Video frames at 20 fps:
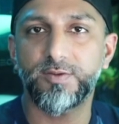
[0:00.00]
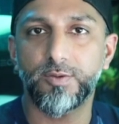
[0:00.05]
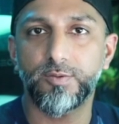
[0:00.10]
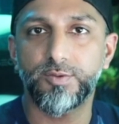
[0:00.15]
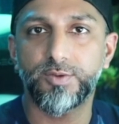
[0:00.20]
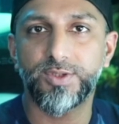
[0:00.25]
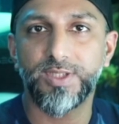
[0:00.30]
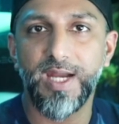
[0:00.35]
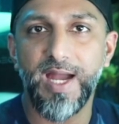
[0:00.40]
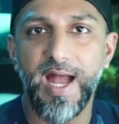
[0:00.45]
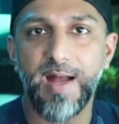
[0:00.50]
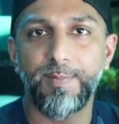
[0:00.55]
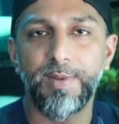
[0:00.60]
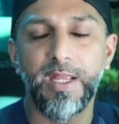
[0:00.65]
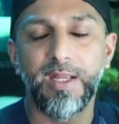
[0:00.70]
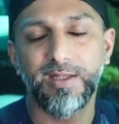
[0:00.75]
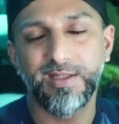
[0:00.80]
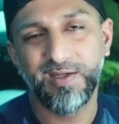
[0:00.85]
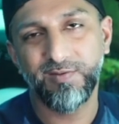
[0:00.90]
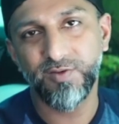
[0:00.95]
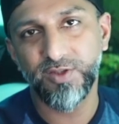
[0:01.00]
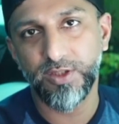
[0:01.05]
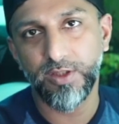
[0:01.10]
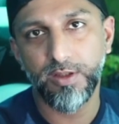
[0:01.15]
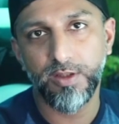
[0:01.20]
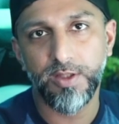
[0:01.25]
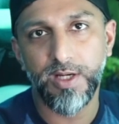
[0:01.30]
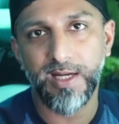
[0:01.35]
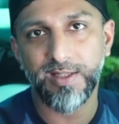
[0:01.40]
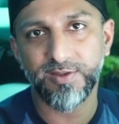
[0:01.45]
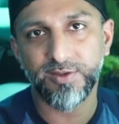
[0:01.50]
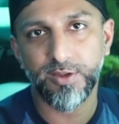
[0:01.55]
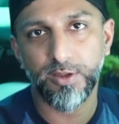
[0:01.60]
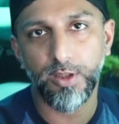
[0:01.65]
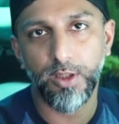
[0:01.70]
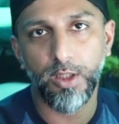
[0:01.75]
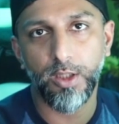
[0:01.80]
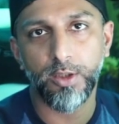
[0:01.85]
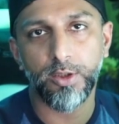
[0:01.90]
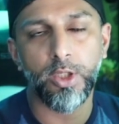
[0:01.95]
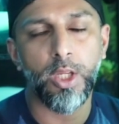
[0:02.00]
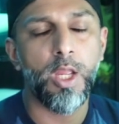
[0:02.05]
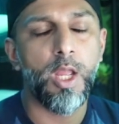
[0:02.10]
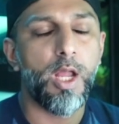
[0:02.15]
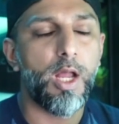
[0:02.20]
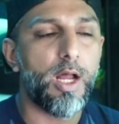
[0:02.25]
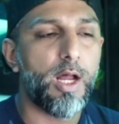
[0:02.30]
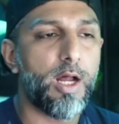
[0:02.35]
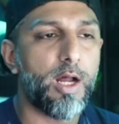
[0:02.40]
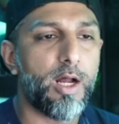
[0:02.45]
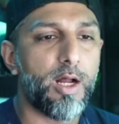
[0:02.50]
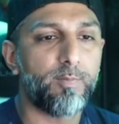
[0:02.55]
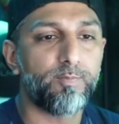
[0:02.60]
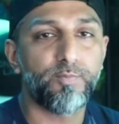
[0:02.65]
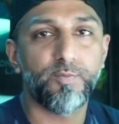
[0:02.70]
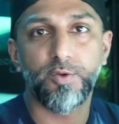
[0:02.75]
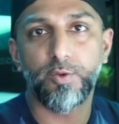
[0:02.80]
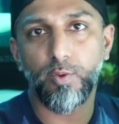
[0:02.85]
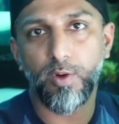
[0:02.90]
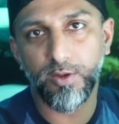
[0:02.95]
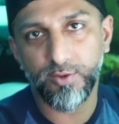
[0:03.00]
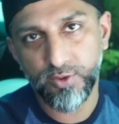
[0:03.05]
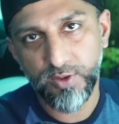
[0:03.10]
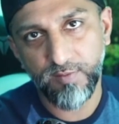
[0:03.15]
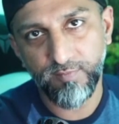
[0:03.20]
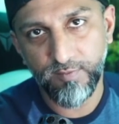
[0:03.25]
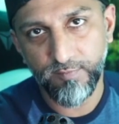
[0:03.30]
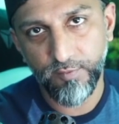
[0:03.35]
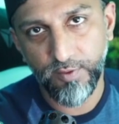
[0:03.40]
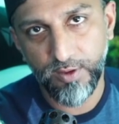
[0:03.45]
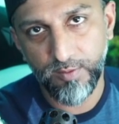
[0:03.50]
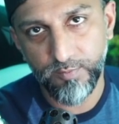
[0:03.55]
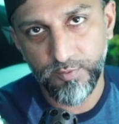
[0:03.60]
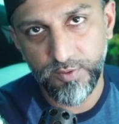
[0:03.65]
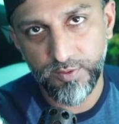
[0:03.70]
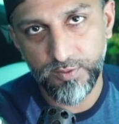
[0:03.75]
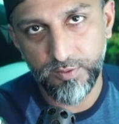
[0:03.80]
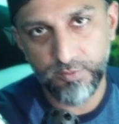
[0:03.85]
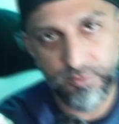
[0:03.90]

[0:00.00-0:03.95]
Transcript: on top, gives it a nicer look. Um, you also have the freedom to do